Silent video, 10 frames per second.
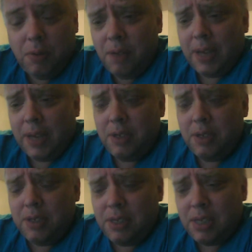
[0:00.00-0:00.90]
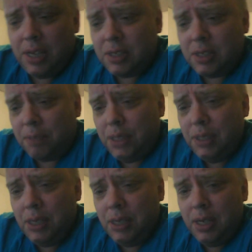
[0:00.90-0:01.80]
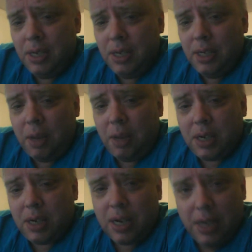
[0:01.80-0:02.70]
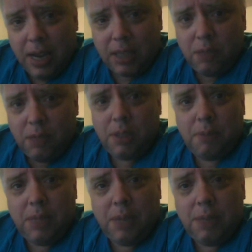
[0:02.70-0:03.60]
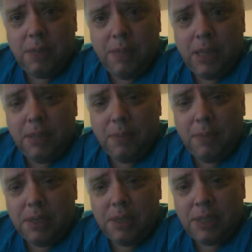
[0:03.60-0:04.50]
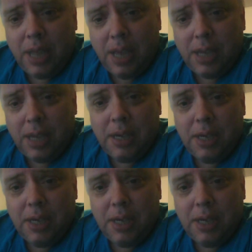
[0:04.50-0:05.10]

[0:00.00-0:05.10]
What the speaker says: If I could say something that would connect with them, that would make them understand